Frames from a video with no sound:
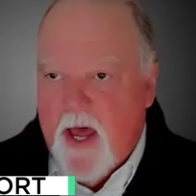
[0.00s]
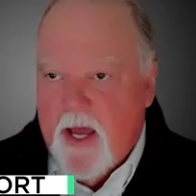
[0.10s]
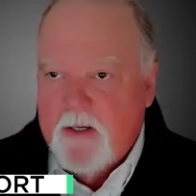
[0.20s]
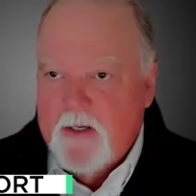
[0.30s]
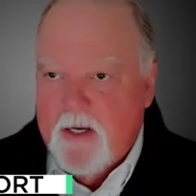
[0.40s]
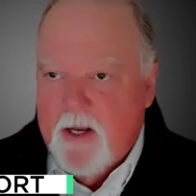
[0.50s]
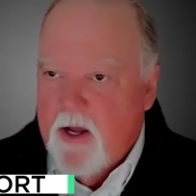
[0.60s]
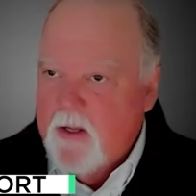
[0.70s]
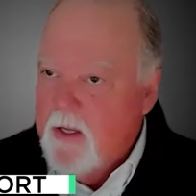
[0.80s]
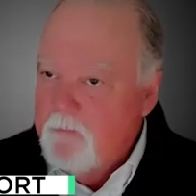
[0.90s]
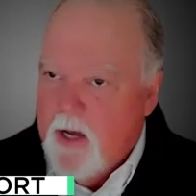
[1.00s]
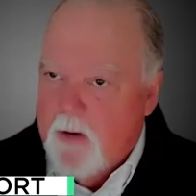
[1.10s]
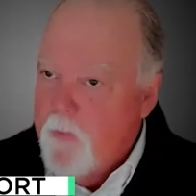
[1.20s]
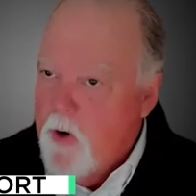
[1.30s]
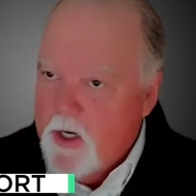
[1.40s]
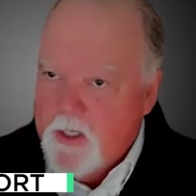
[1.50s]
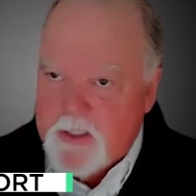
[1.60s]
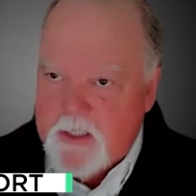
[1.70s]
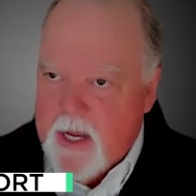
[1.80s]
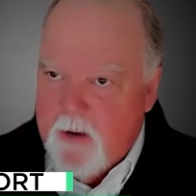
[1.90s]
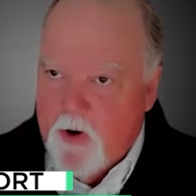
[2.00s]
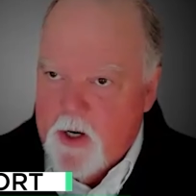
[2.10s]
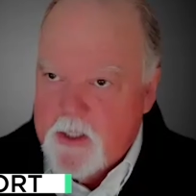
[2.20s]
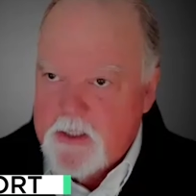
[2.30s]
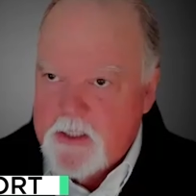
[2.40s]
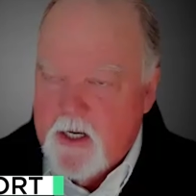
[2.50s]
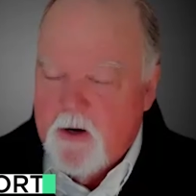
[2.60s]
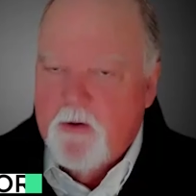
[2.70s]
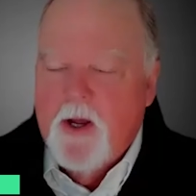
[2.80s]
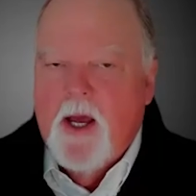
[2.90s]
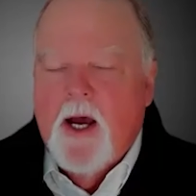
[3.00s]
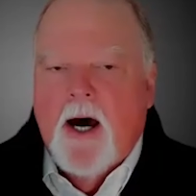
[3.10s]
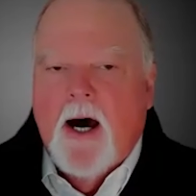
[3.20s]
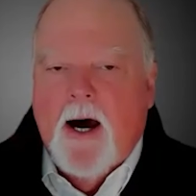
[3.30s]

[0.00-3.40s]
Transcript: not, you know, I got up markets and down markets, you know. Sure.